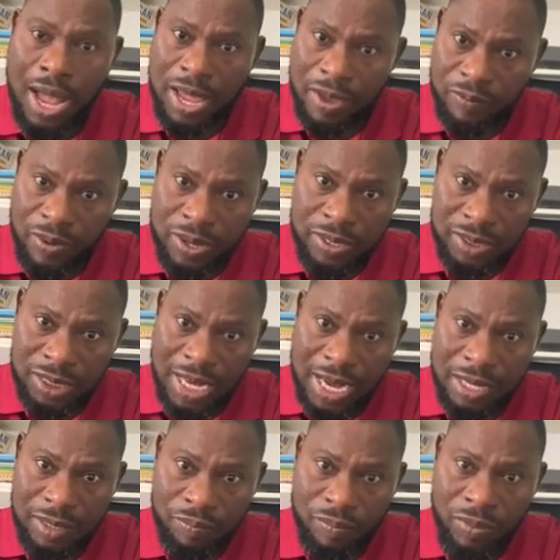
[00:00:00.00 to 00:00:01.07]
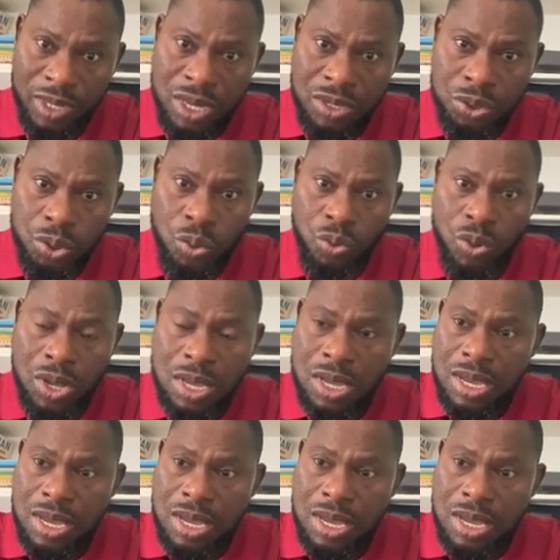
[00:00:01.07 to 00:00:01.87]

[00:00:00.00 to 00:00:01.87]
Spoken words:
IFRS 9. So